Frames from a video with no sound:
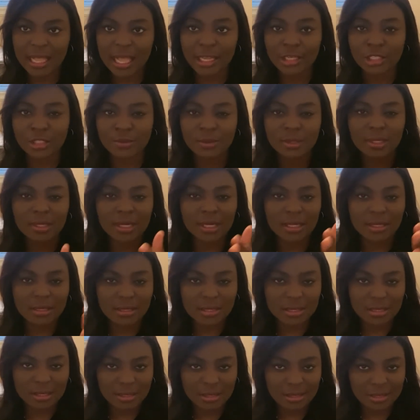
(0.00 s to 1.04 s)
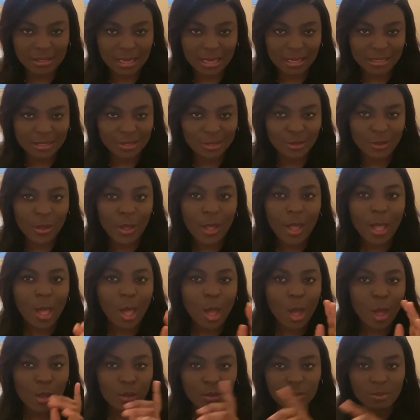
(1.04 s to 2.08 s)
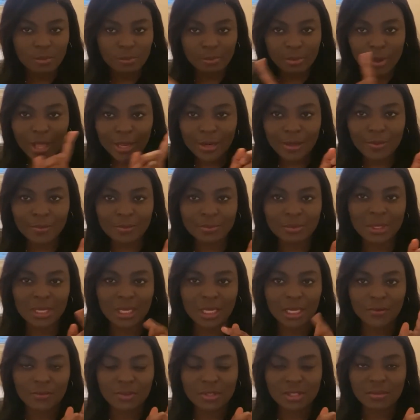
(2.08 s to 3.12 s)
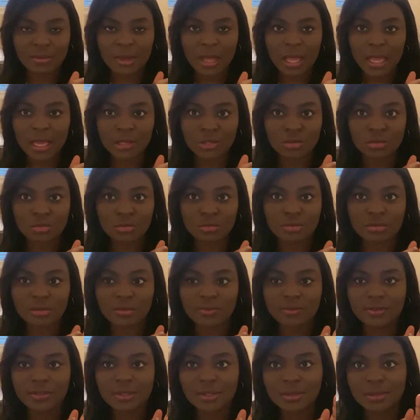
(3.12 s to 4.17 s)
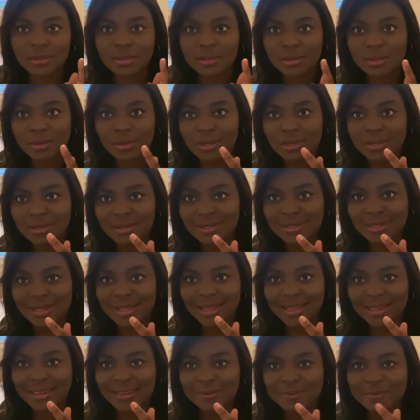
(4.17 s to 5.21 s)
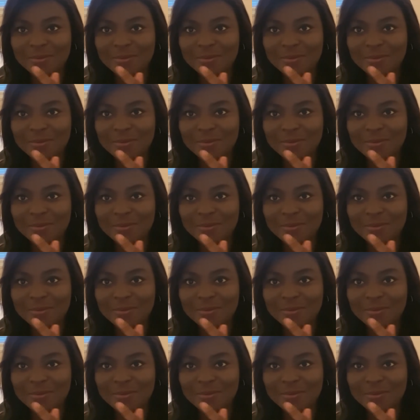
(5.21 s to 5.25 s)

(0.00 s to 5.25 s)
I should be looking at this side. So pardon me if you see my eyes drifting towards the side.